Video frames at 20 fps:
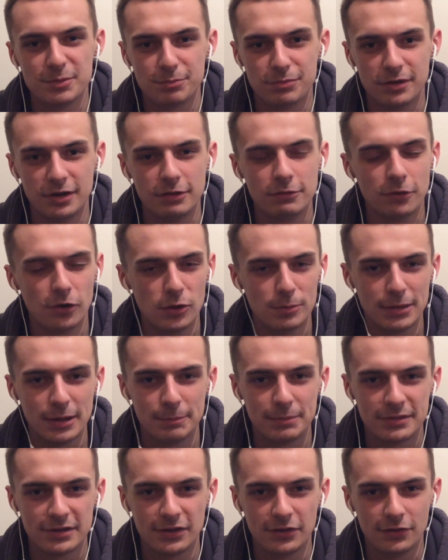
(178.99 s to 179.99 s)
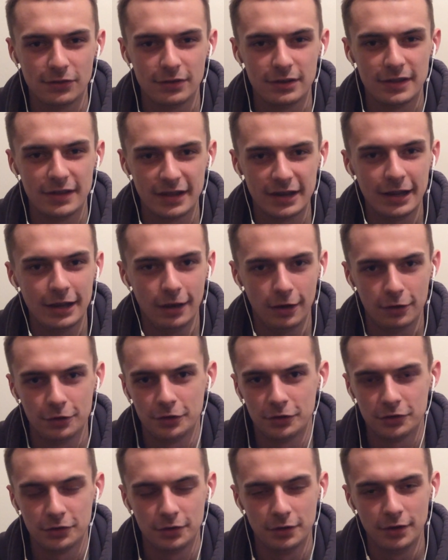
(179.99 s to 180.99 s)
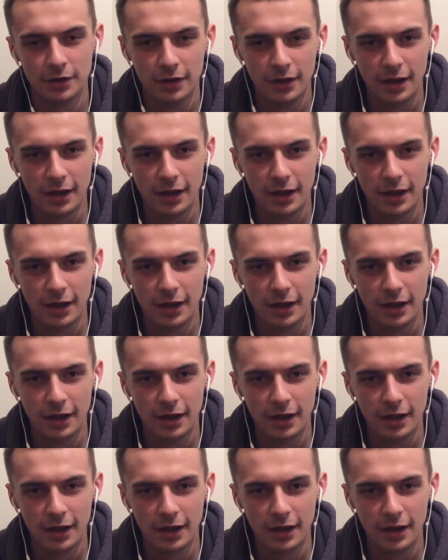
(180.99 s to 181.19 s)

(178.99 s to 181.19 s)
Bree at right back potentially than Alan Hutton.